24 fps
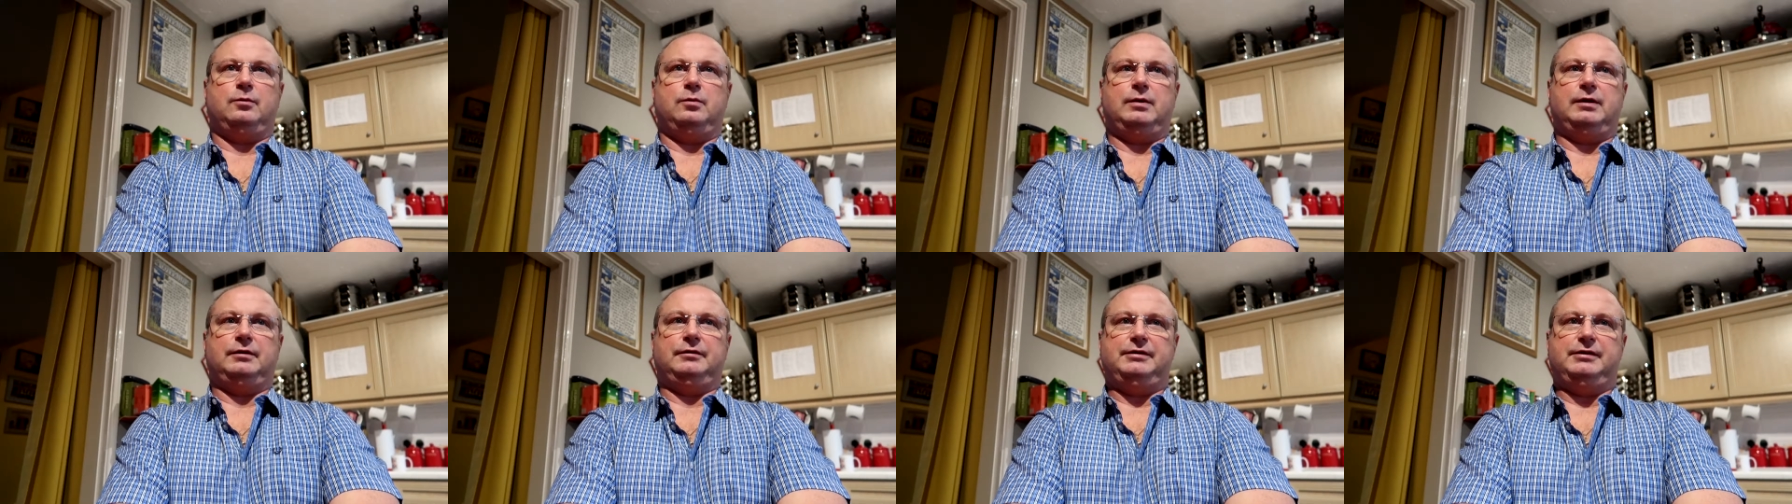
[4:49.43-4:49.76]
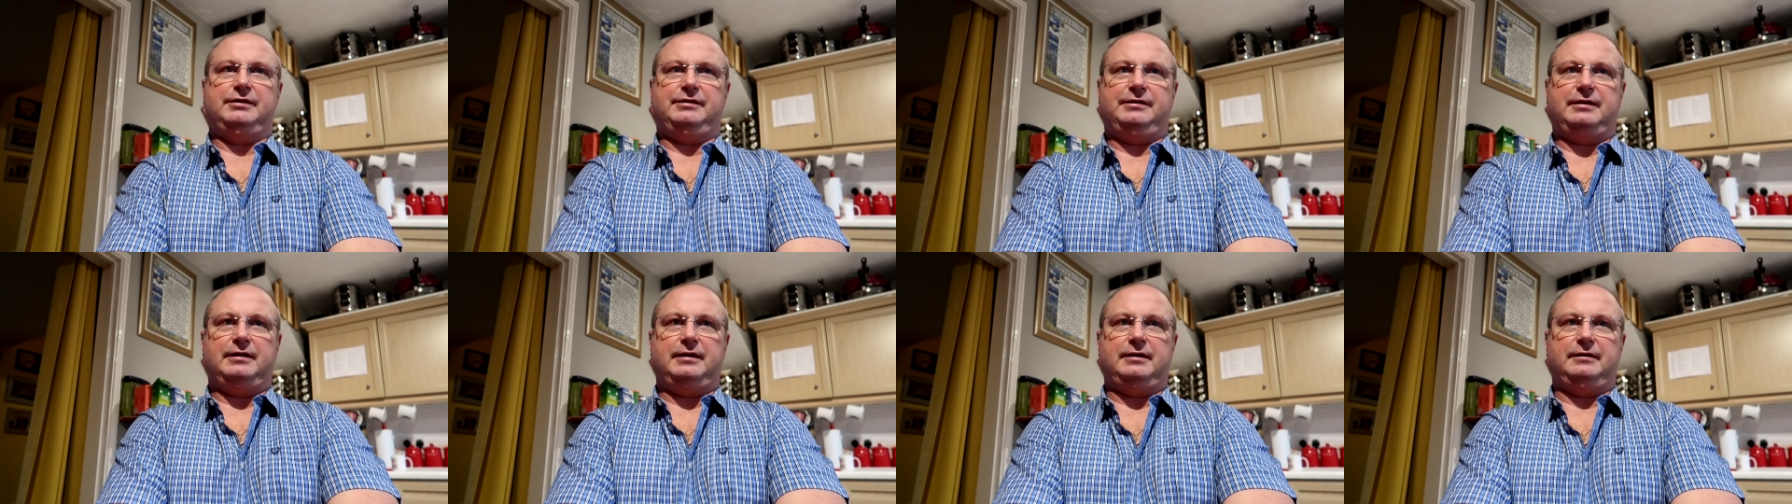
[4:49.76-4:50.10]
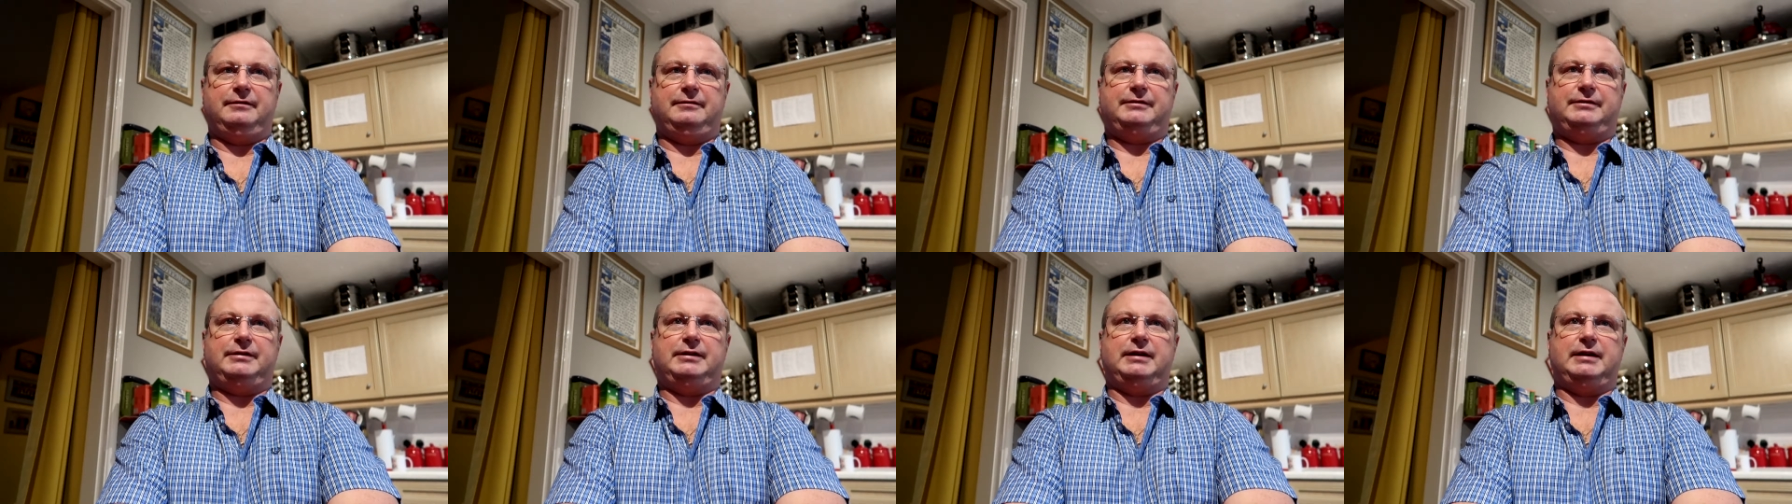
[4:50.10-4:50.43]
well
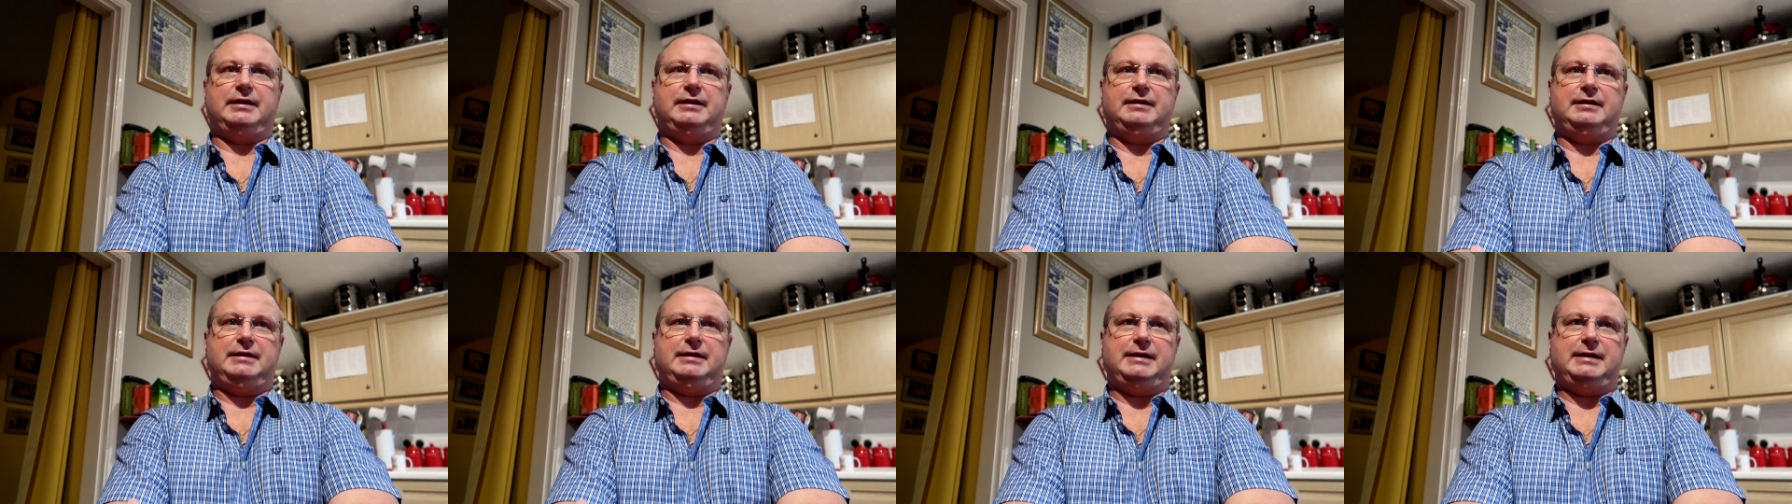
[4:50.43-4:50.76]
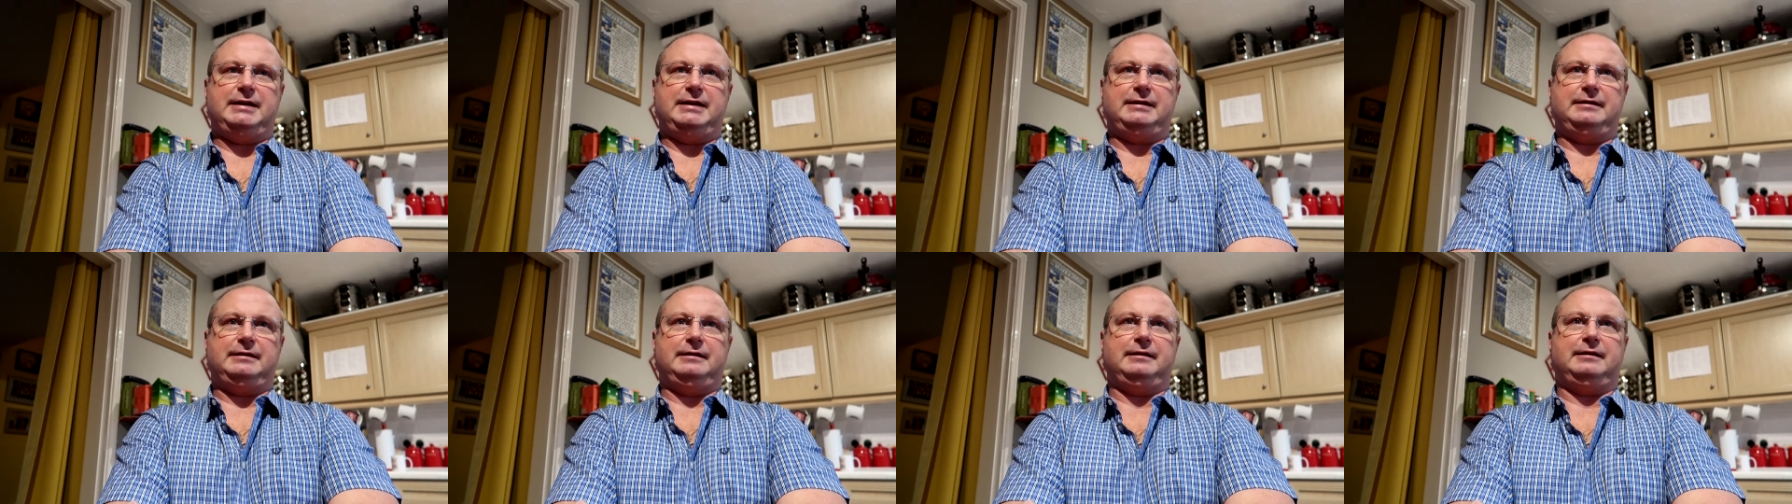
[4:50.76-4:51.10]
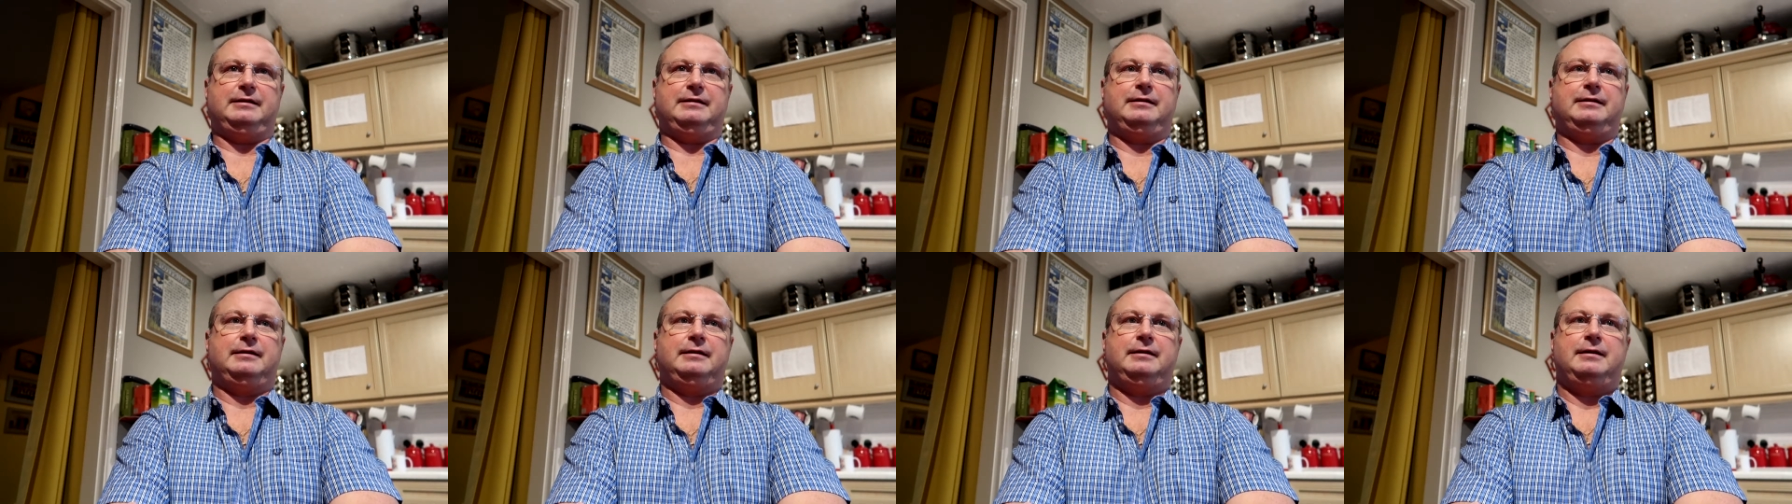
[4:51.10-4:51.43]
deserved and
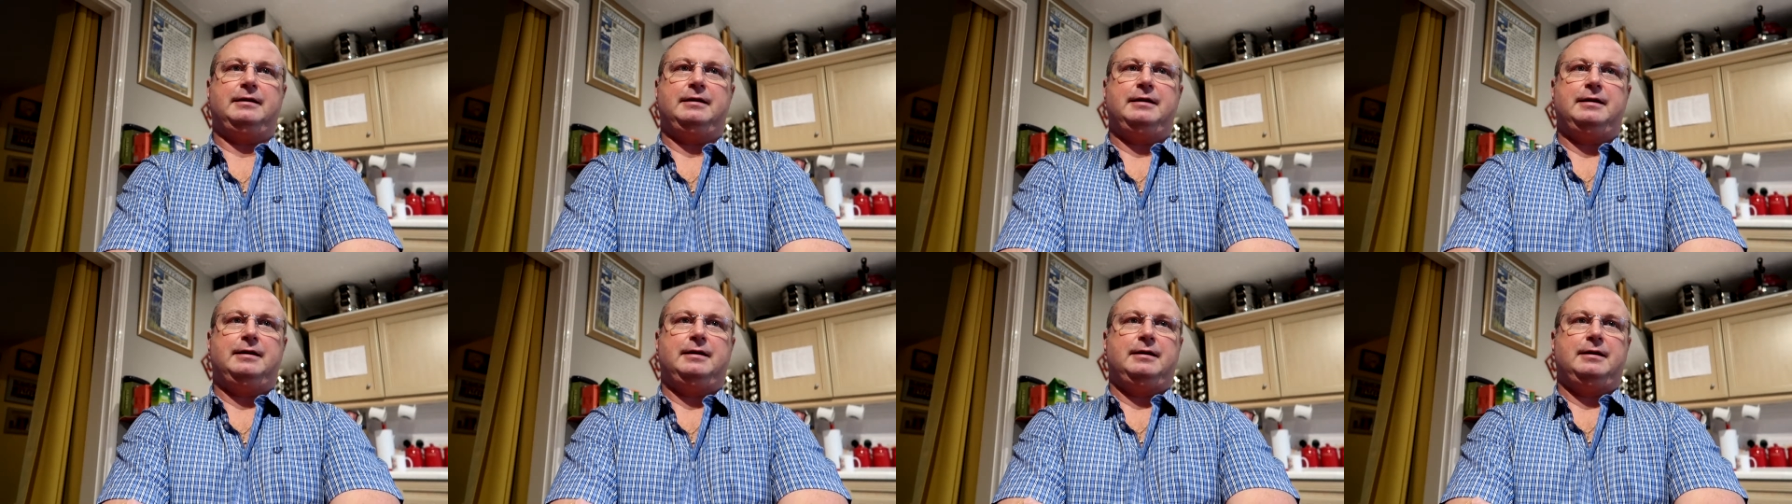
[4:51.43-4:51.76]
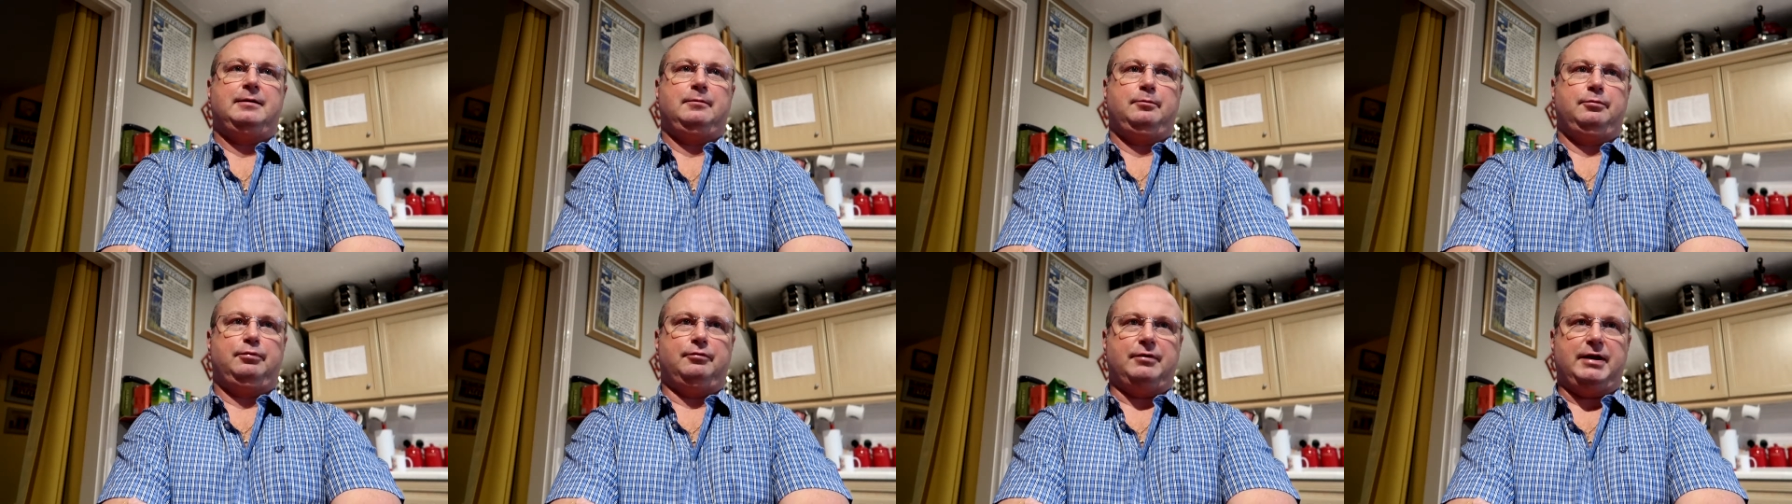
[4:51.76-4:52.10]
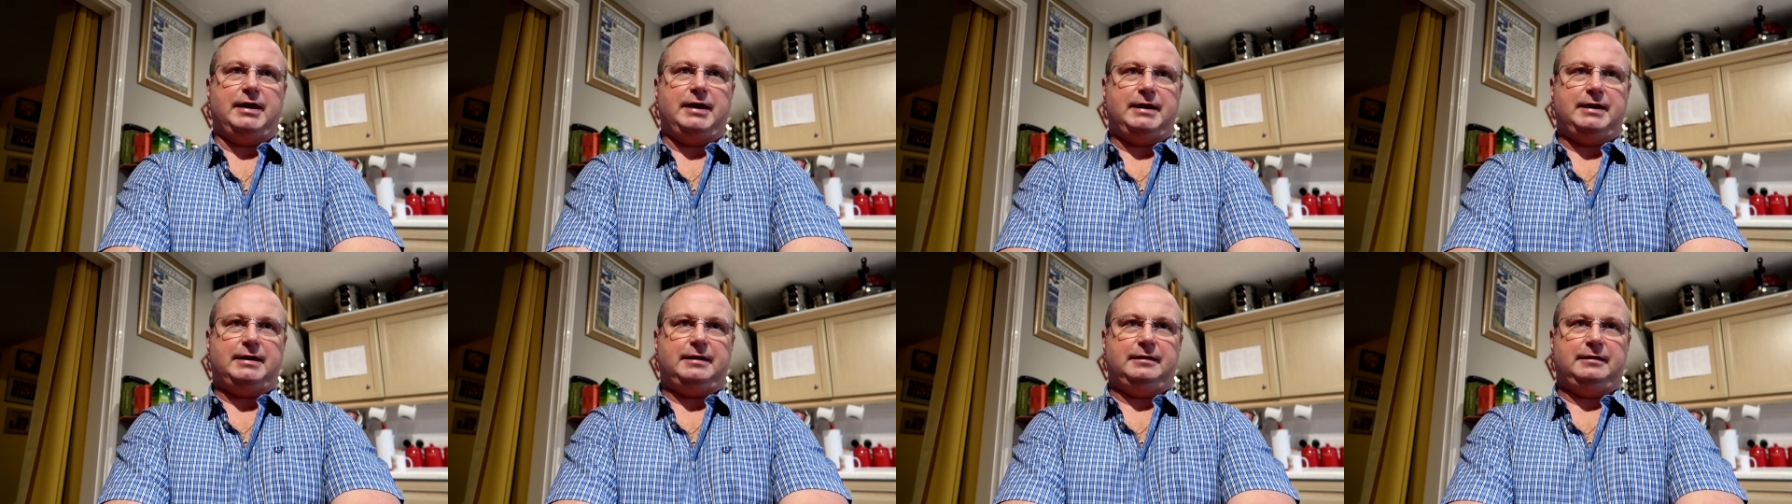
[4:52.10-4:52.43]
needed
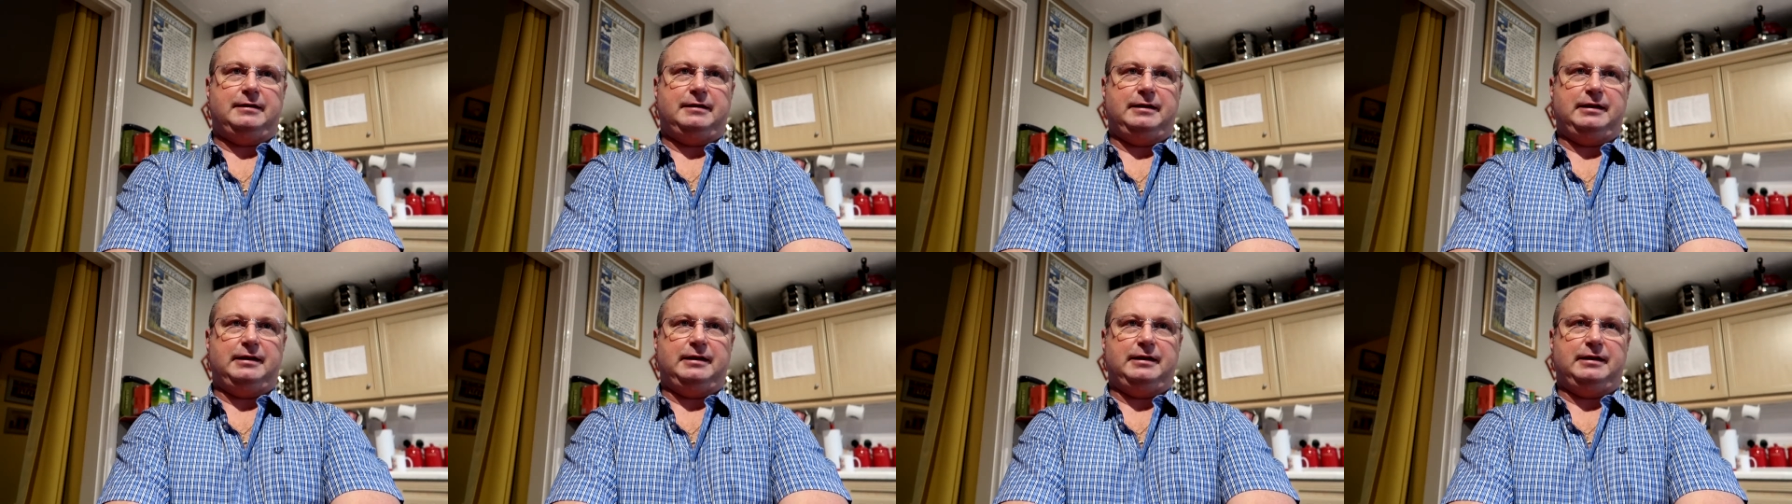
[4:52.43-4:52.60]
break.